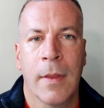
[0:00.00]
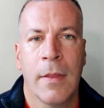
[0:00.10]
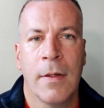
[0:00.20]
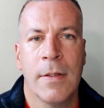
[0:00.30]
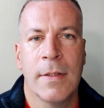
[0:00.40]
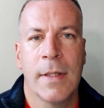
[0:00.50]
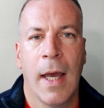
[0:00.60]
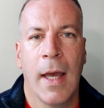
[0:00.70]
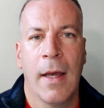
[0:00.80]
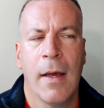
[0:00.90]
There's,
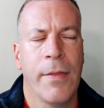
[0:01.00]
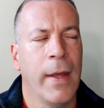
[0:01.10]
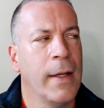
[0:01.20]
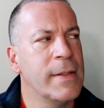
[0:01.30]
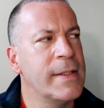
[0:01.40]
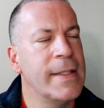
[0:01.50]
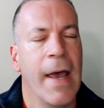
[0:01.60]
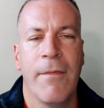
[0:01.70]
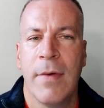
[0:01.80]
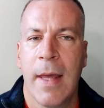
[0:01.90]
I think,
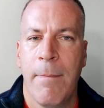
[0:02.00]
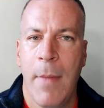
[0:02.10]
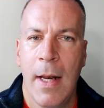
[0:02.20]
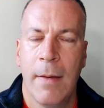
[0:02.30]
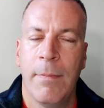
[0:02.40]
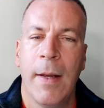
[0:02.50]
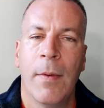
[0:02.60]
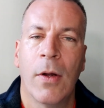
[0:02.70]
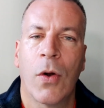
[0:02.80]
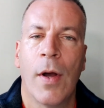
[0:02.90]
70 million
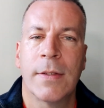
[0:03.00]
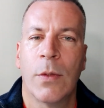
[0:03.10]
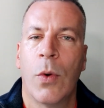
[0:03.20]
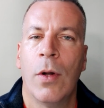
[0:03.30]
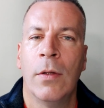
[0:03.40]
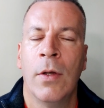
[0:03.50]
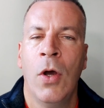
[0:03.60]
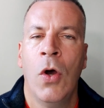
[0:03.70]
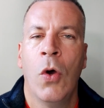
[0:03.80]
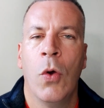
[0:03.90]
people across the world
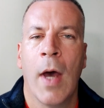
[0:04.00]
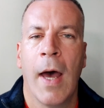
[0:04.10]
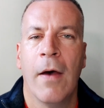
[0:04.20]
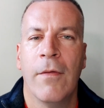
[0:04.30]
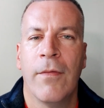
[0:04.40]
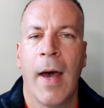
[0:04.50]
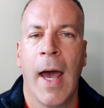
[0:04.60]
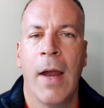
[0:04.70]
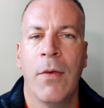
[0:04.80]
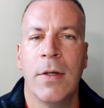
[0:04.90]
who have
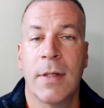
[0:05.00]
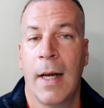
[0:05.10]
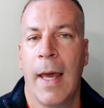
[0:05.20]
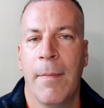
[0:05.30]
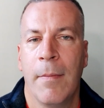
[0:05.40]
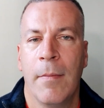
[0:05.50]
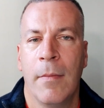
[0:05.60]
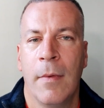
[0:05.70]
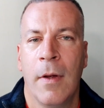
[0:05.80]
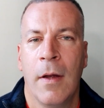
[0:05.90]
Irish claim,
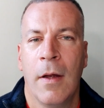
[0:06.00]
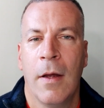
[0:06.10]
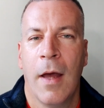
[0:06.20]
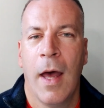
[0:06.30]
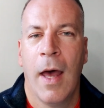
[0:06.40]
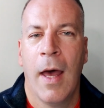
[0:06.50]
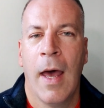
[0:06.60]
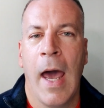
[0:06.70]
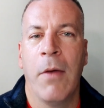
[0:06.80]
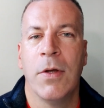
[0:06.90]

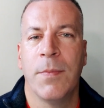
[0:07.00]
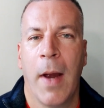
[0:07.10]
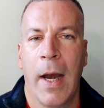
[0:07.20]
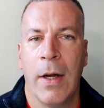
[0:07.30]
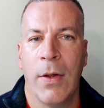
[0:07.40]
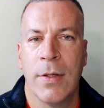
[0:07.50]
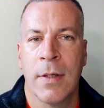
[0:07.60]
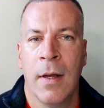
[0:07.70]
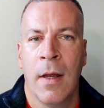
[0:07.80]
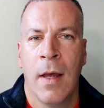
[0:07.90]
Irish parentage.
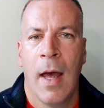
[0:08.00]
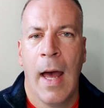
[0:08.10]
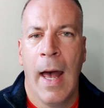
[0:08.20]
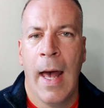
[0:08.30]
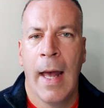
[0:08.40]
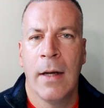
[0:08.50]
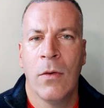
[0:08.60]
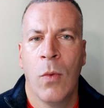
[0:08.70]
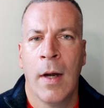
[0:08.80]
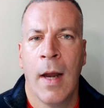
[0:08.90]

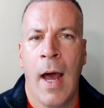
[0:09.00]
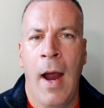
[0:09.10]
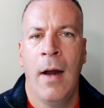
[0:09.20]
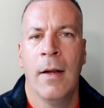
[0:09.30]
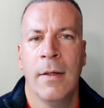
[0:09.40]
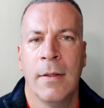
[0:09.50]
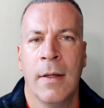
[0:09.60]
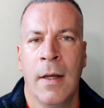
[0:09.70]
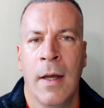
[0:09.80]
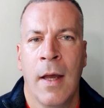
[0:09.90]
And when Ireland,
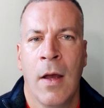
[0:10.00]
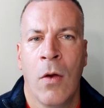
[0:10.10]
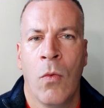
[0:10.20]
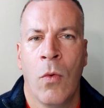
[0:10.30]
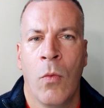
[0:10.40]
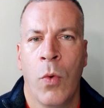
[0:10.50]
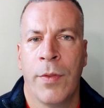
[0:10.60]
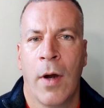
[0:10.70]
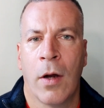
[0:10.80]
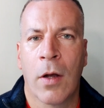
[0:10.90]

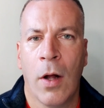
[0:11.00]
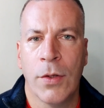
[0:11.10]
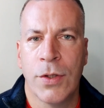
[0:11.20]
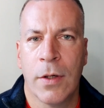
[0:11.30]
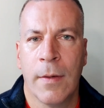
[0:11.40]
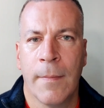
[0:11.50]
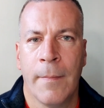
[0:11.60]
with our culture,